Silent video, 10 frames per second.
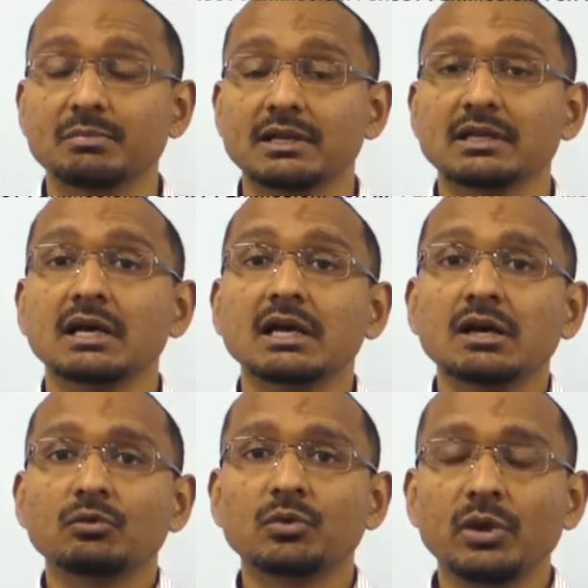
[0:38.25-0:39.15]
But
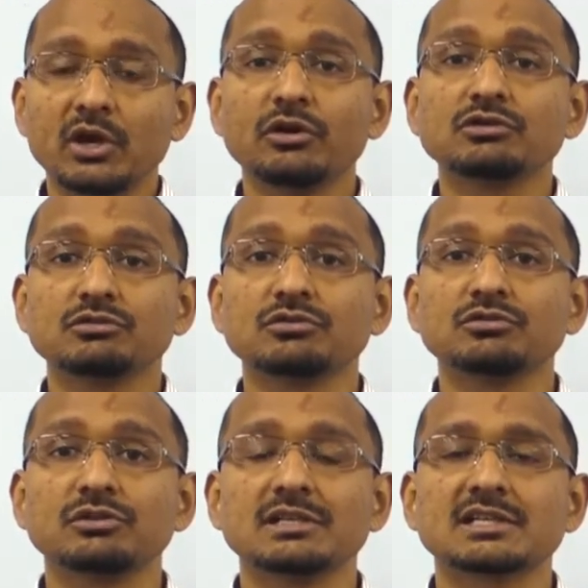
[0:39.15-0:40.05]
what we're going to
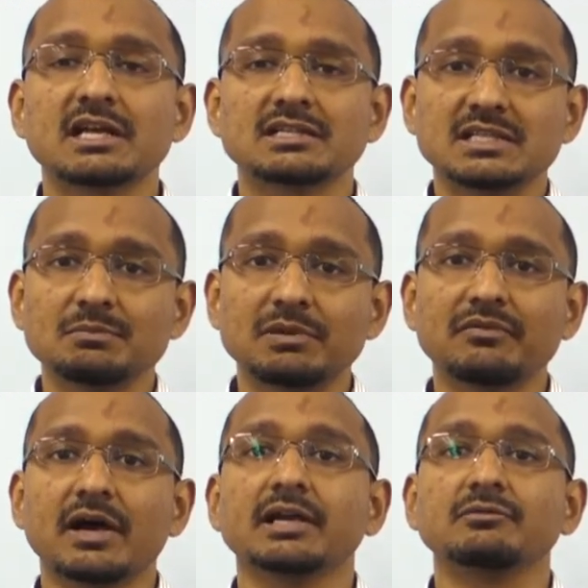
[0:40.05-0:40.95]
do is kind of
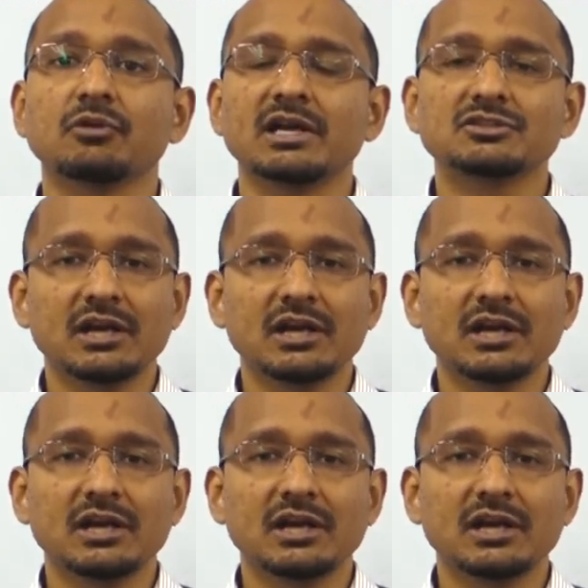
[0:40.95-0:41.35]
simplify it, right?